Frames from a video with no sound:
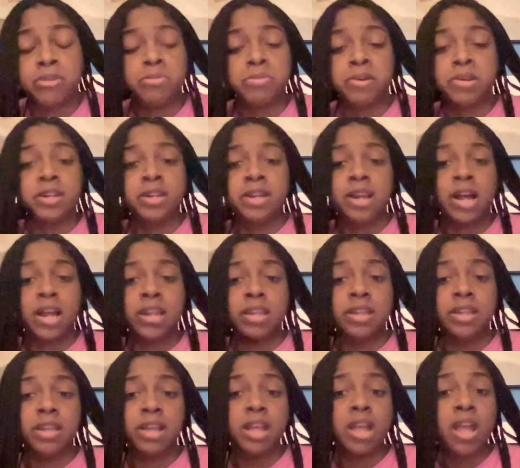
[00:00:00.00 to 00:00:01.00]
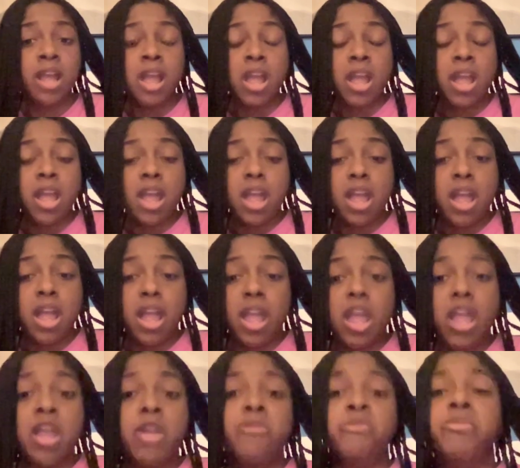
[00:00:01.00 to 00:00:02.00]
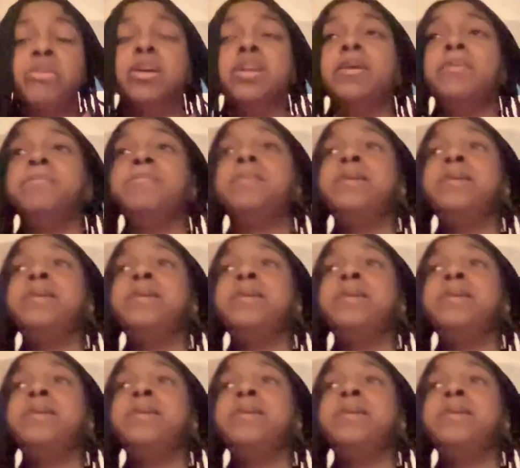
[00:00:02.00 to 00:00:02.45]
Pretty Natalie. It wouldn't